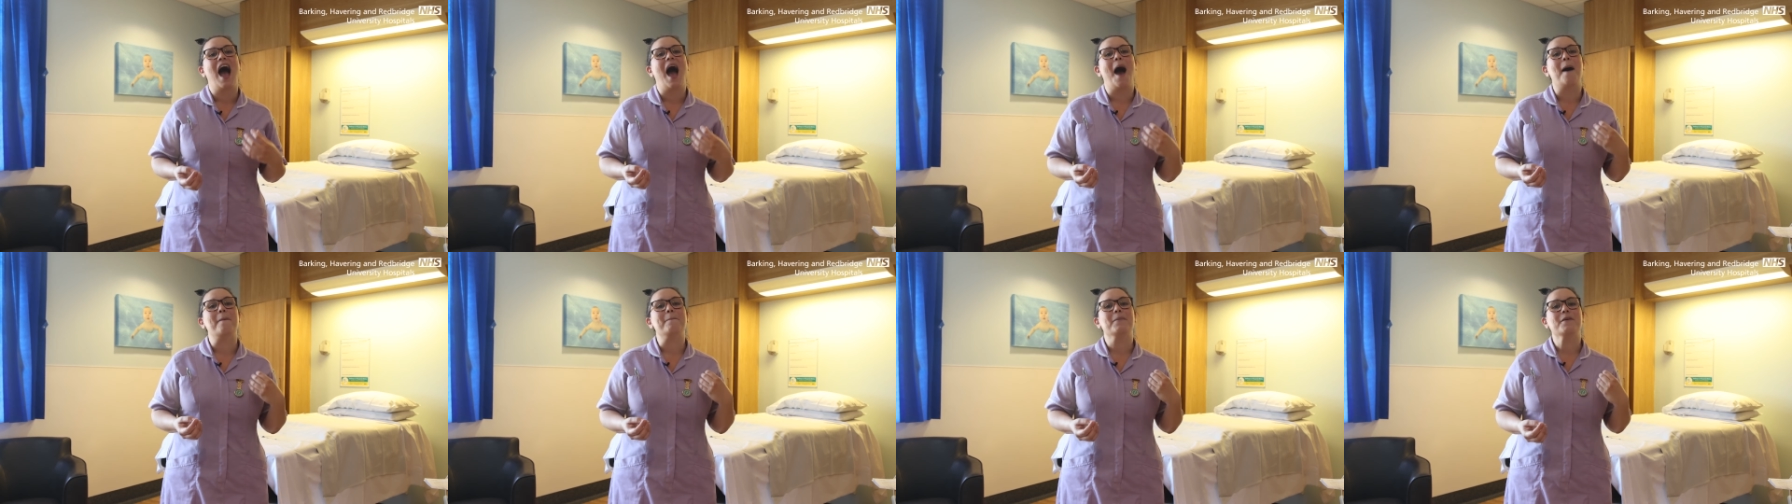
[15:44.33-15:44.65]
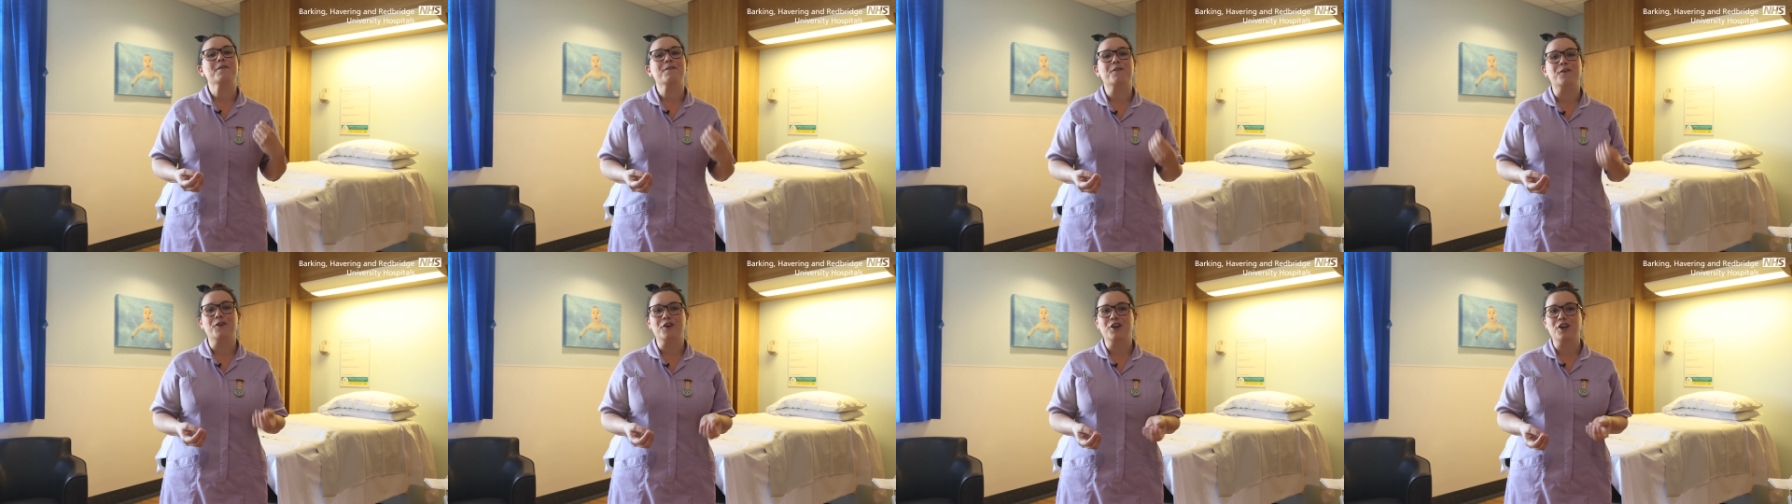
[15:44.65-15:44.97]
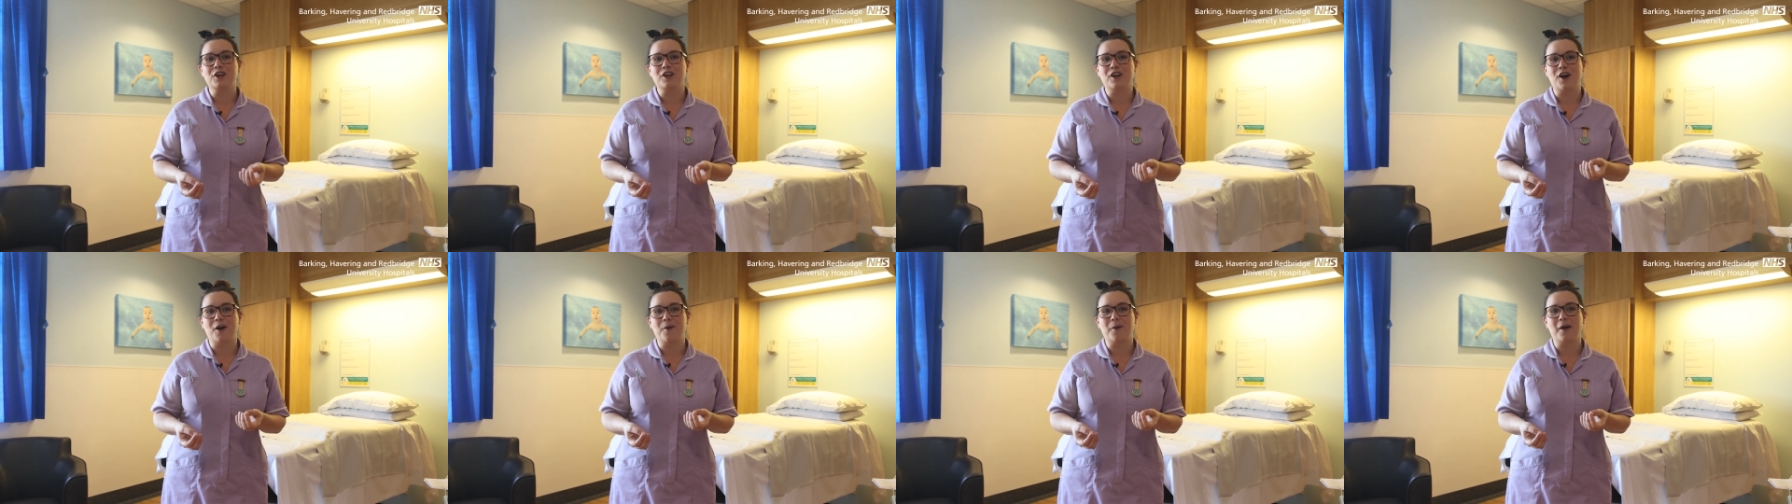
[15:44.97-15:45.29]
And before
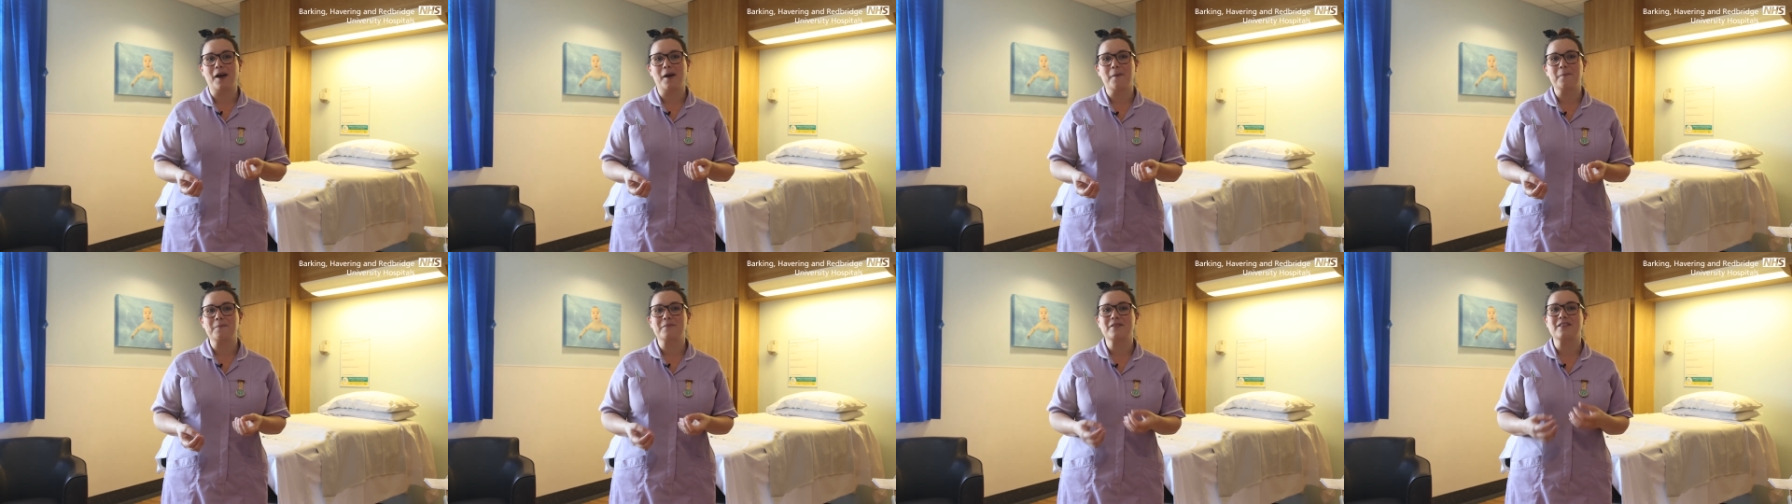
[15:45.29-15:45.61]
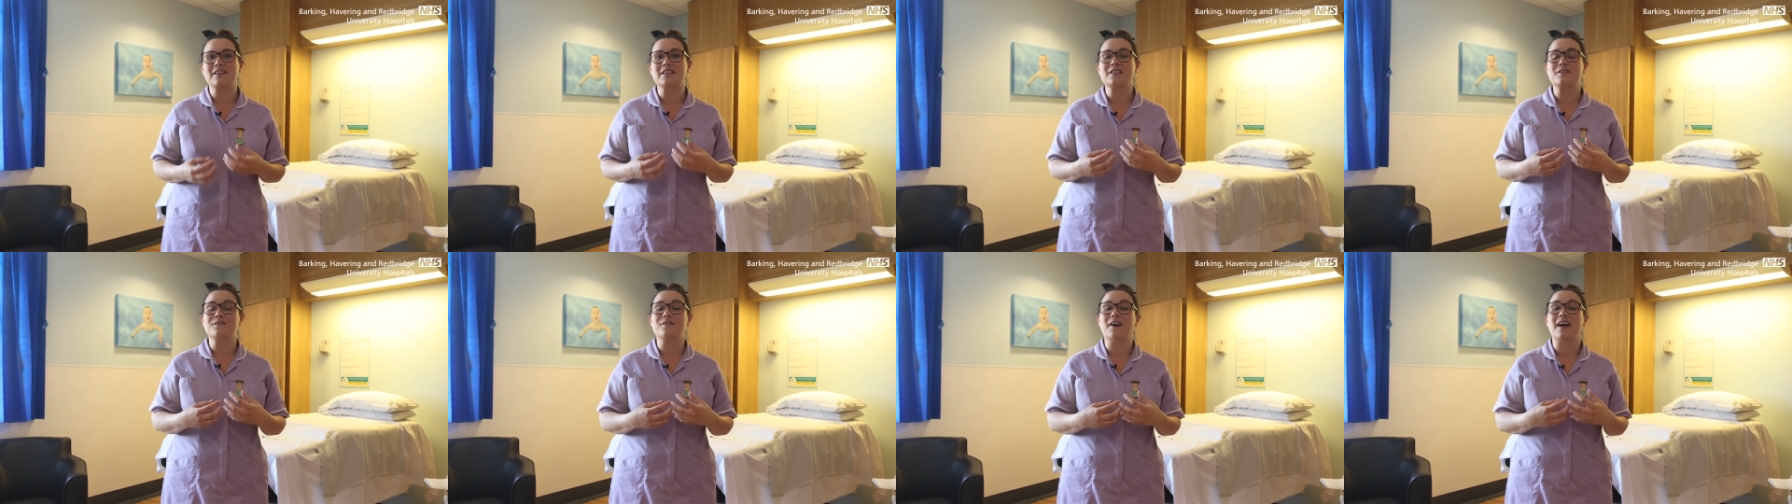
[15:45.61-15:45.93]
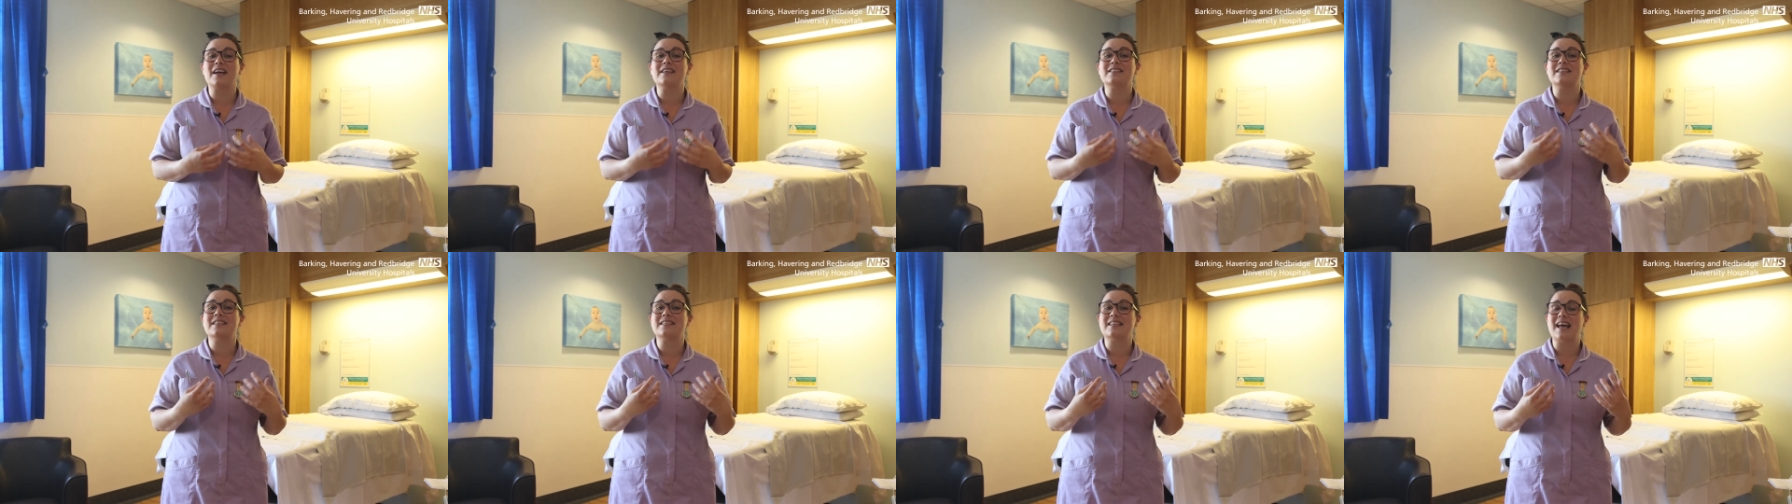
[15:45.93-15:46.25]
you know it, this
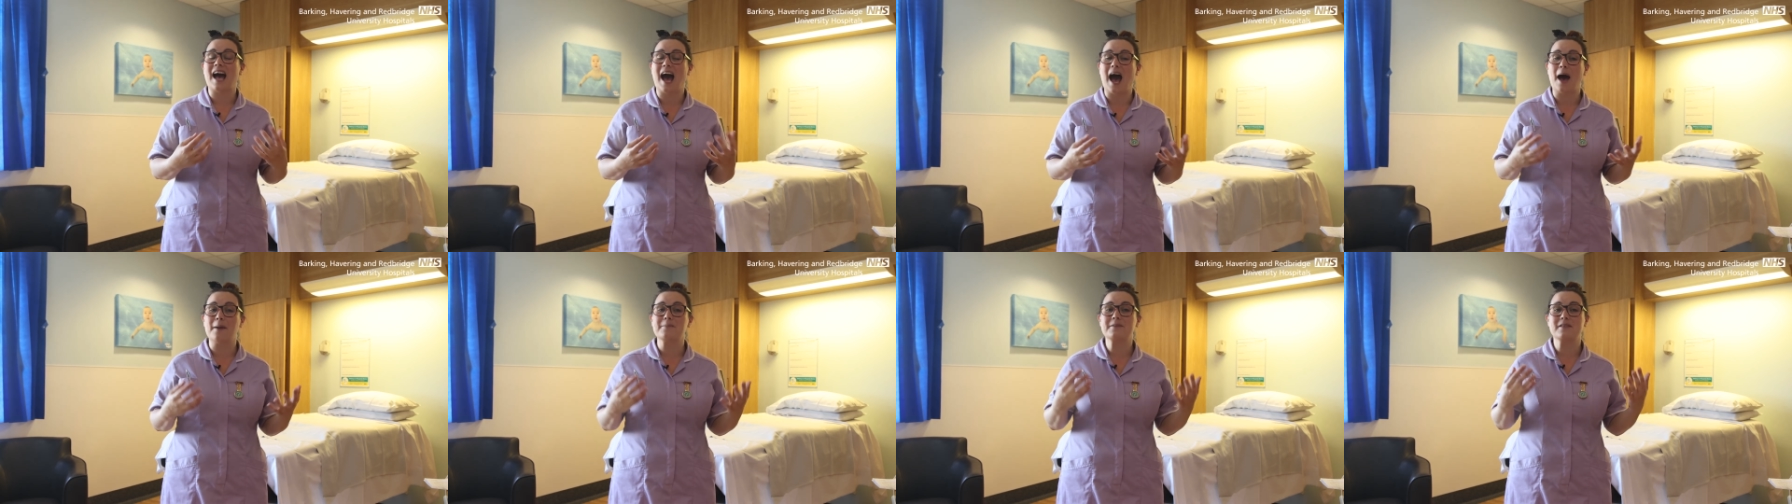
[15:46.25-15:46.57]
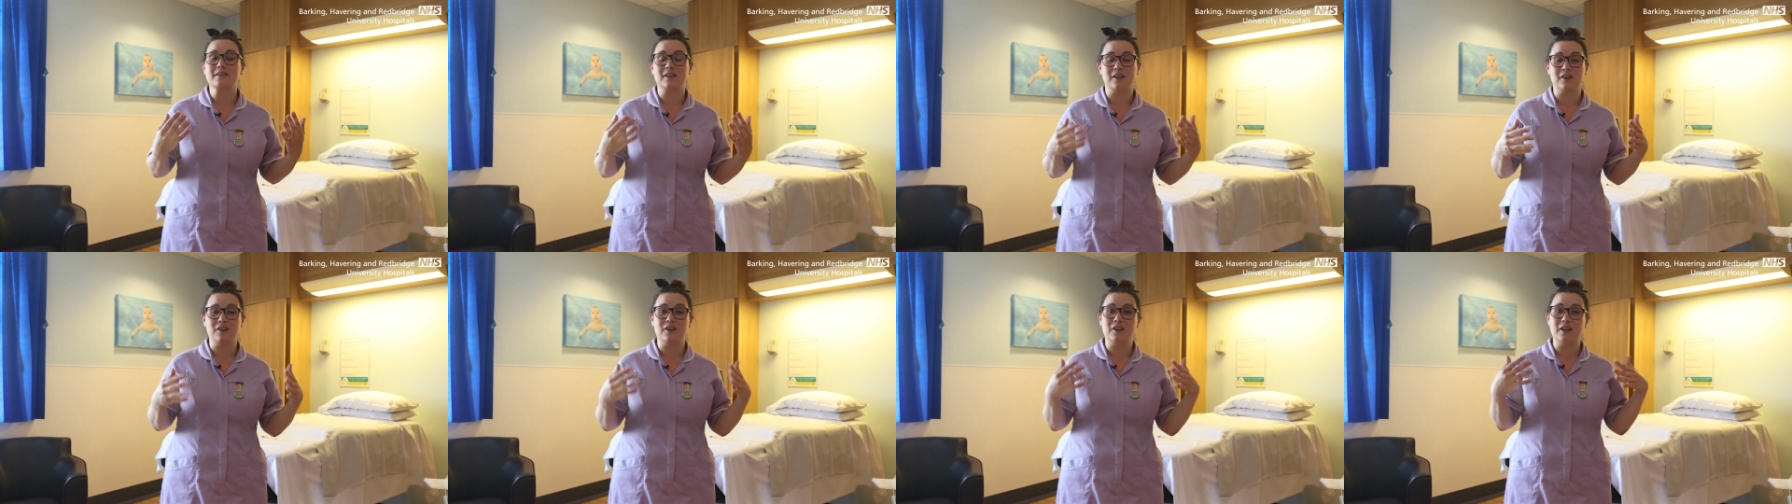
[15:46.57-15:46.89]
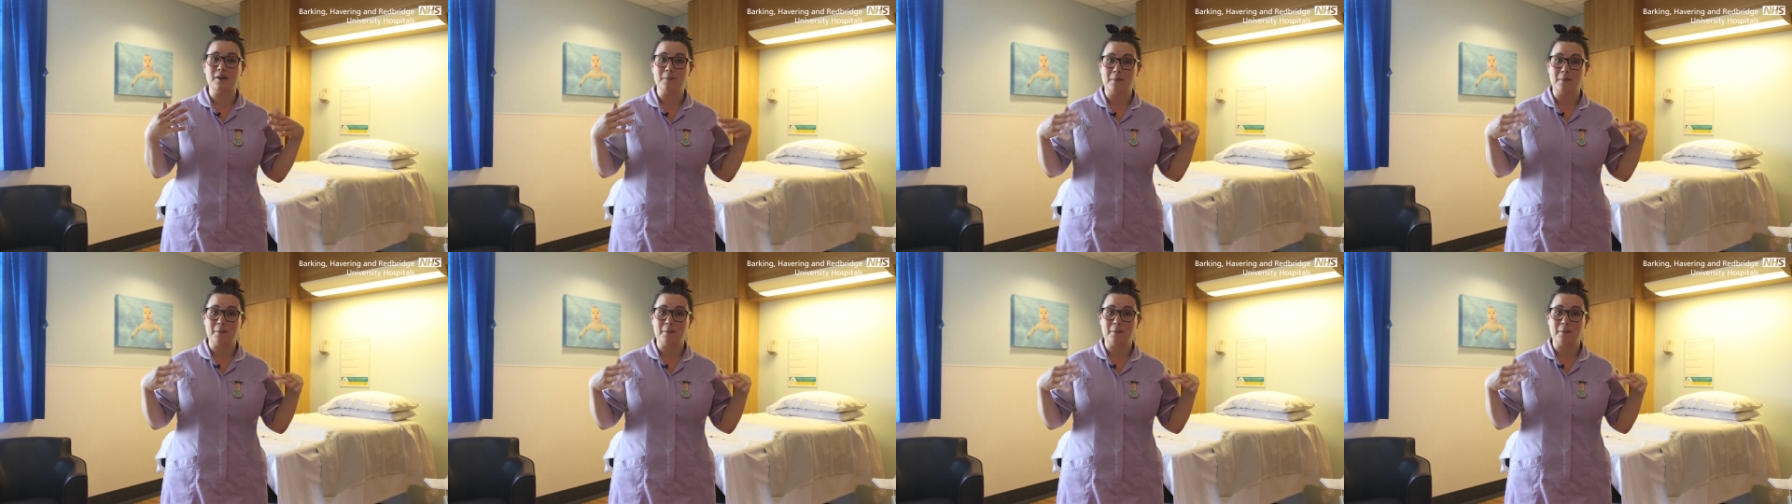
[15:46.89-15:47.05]
phase has absolutely